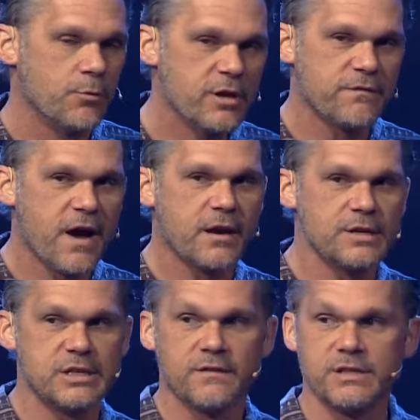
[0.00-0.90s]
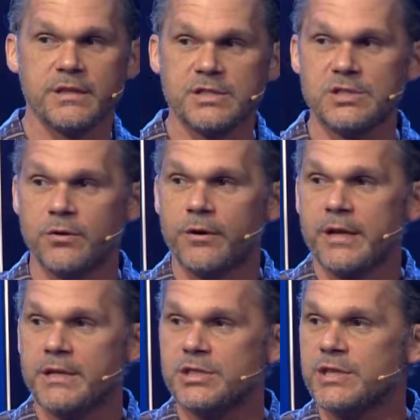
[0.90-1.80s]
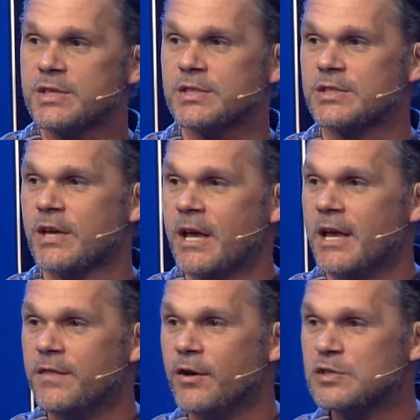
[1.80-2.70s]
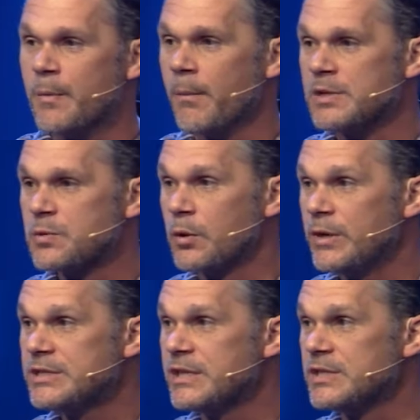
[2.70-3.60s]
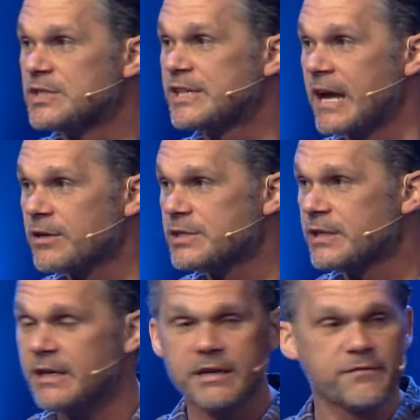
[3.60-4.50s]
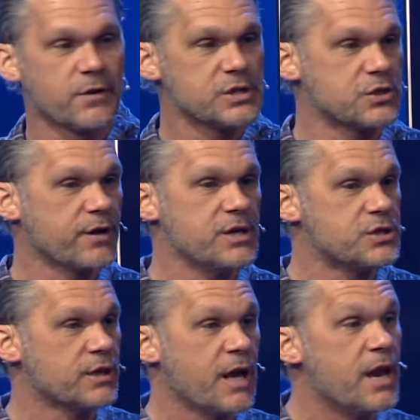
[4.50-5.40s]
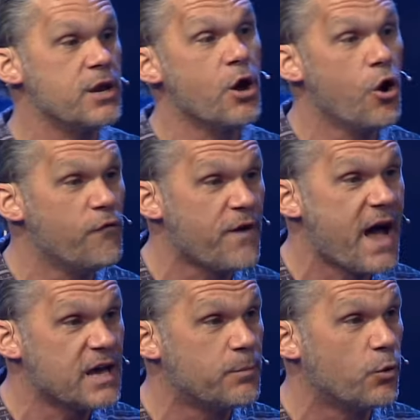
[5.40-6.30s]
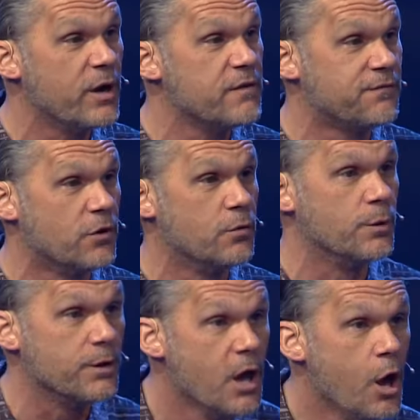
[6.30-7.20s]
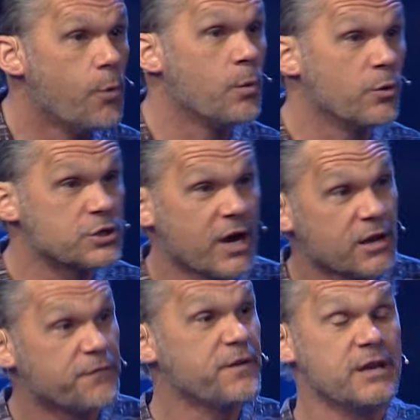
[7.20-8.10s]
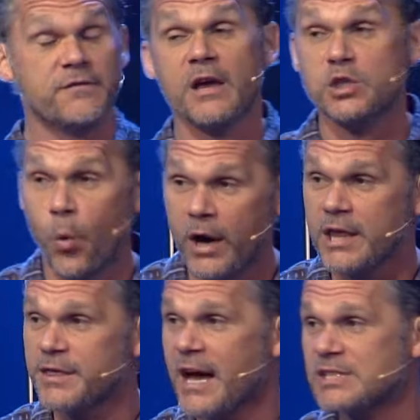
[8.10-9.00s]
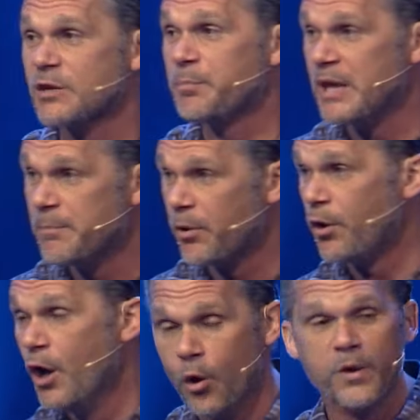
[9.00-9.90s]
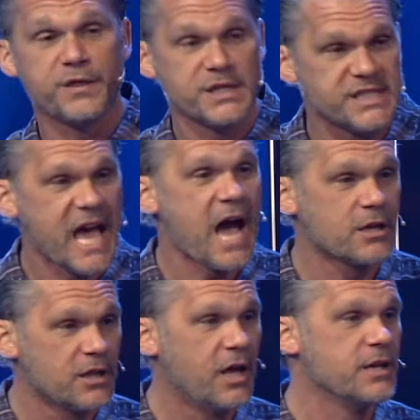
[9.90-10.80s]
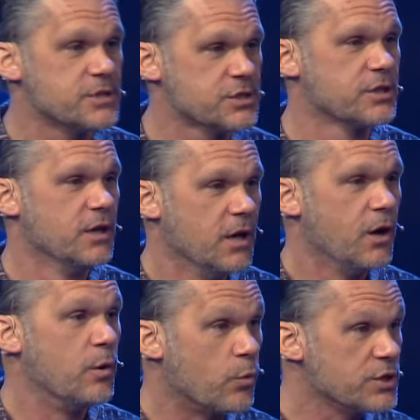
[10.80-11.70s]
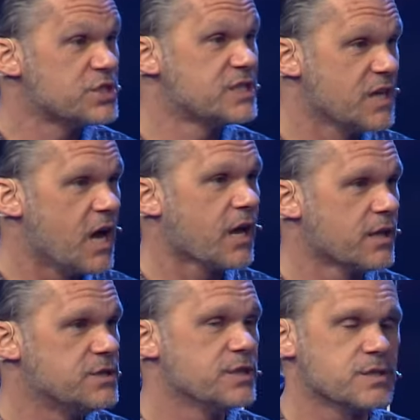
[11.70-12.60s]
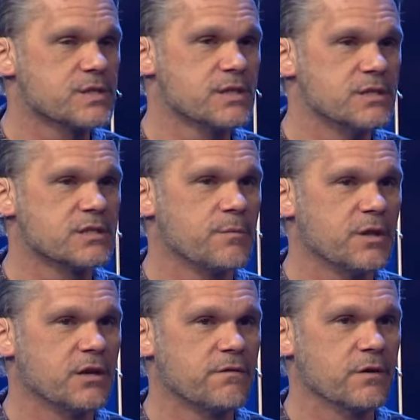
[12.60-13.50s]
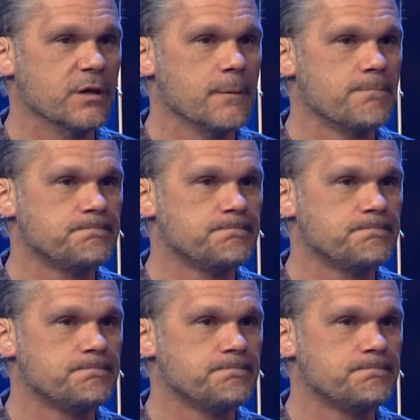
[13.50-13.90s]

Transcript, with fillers: We can find ourselves in this story. And Jesus, in those moments when we see scarcity, frustration, and no viable way forward, when we're trying to feed twenty thousand people with a sack lunch, when we're stuck, Jesus sees something differently.